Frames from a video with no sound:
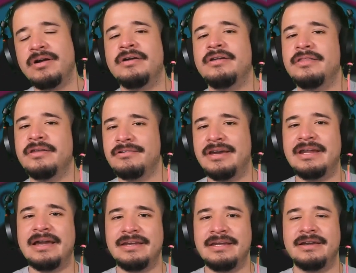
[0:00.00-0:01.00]
another great
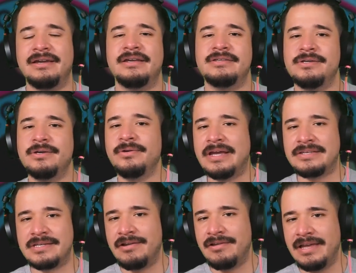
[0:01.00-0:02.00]
idea is you don't
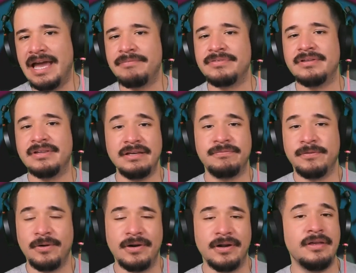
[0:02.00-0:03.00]
necessarily have to leave Florida.